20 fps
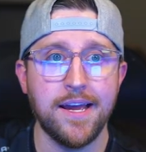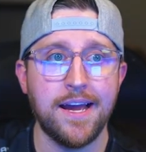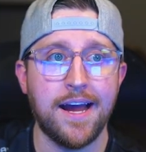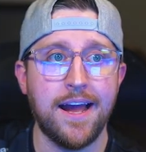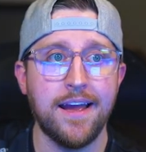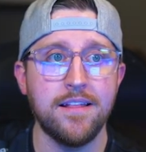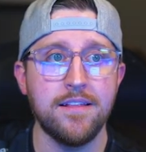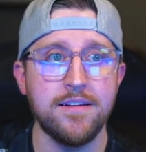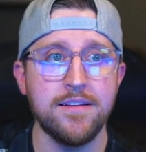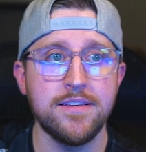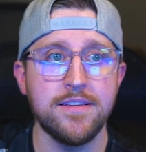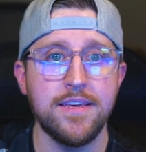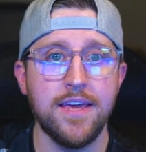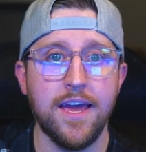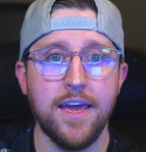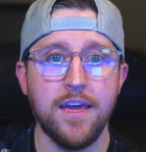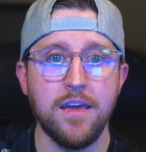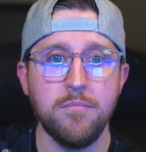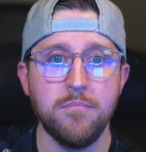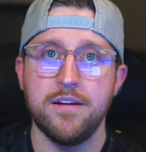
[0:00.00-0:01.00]
Island
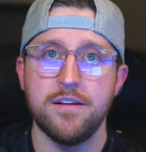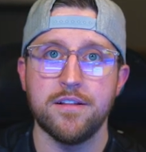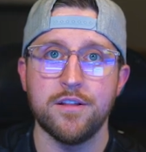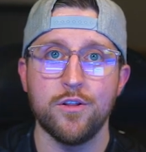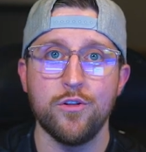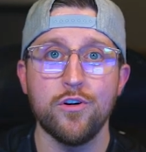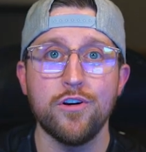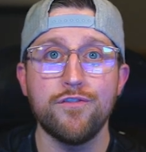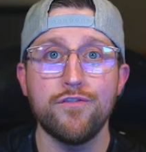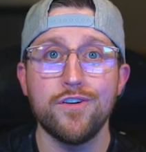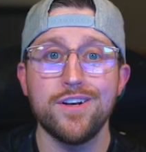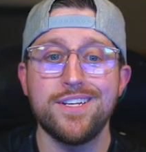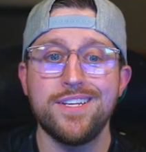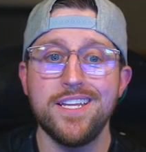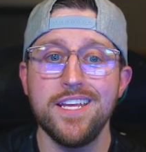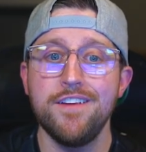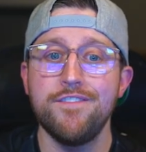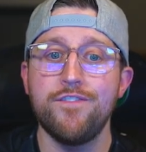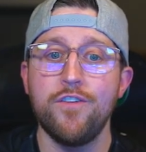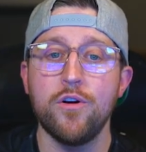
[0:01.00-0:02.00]
Game, look for
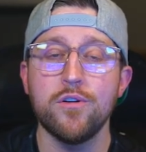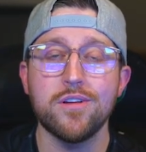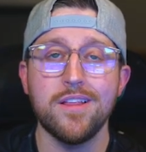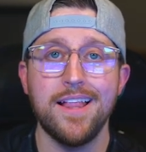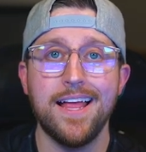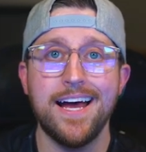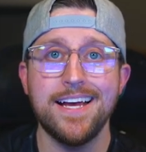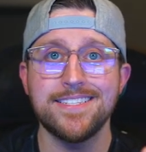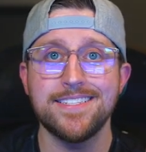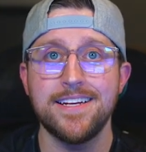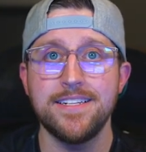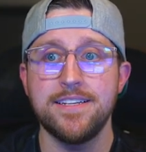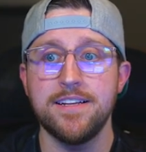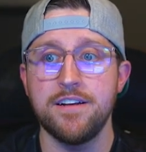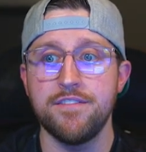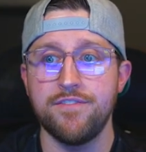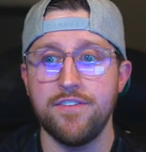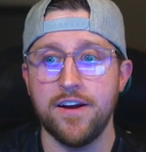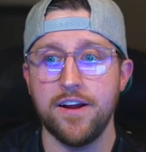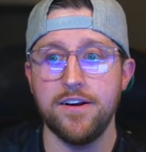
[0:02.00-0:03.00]
default class
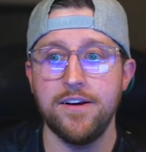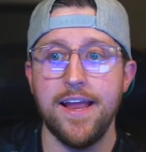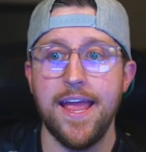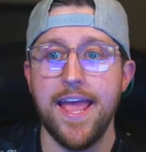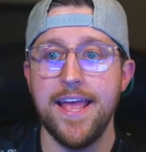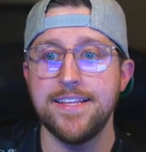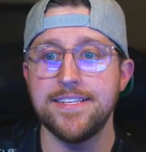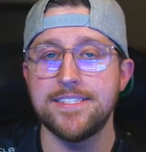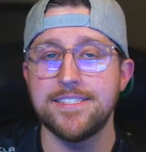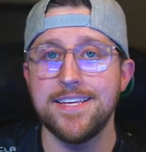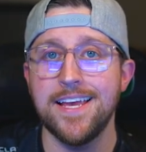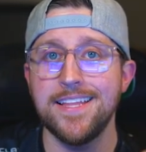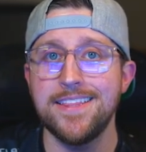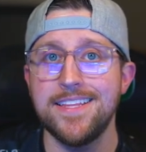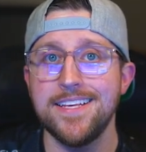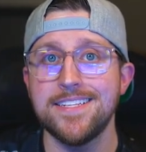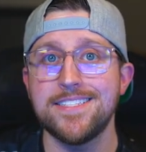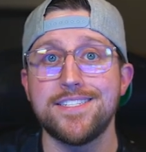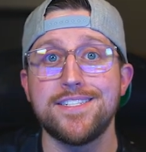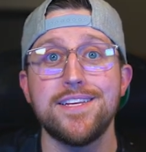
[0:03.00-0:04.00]
identifier and set
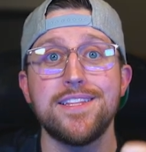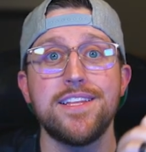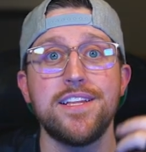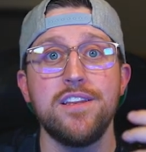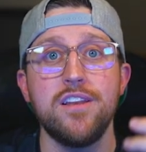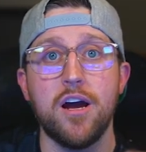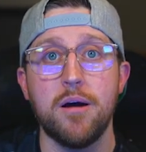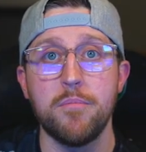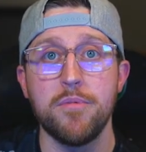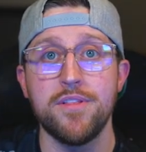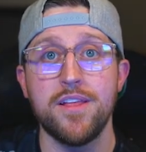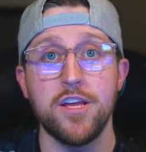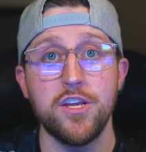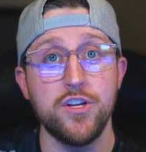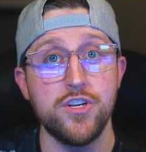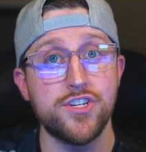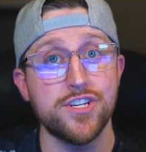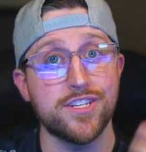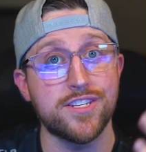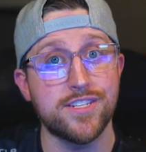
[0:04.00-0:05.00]
this to the number that you
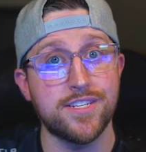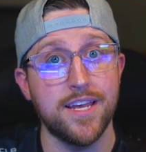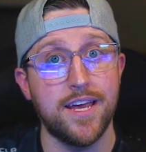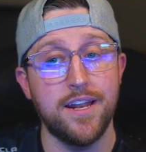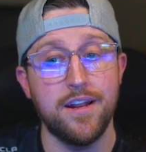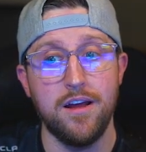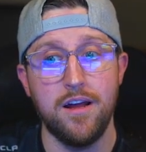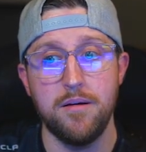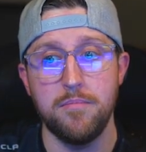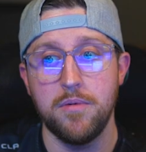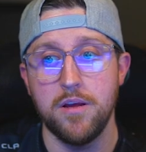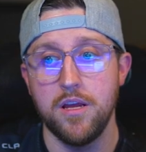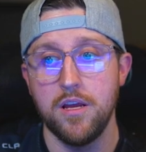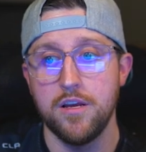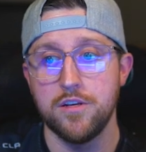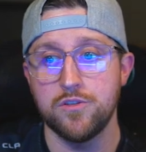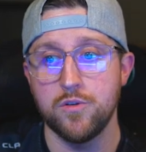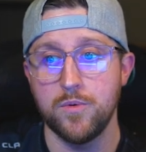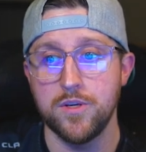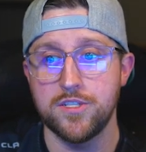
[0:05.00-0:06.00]
just set up.
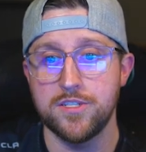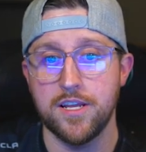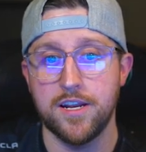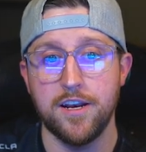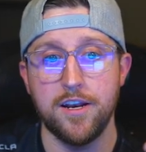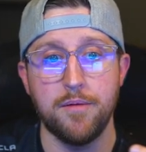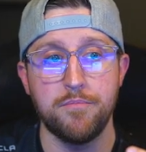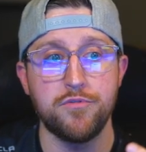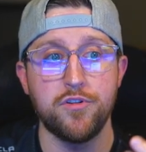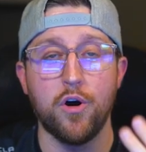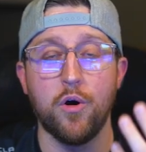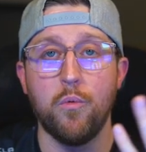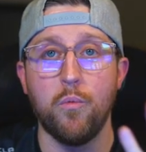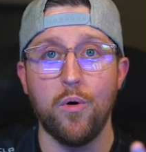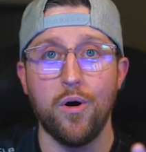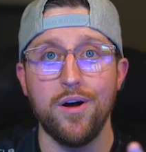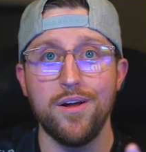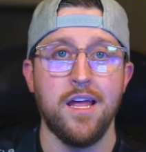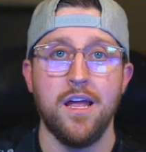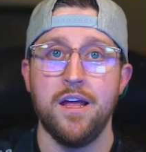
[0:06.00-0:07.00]
So we set it up to
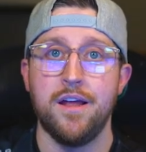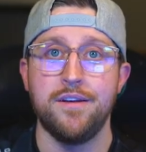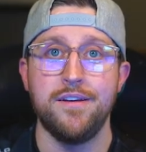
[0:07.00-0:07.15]
1.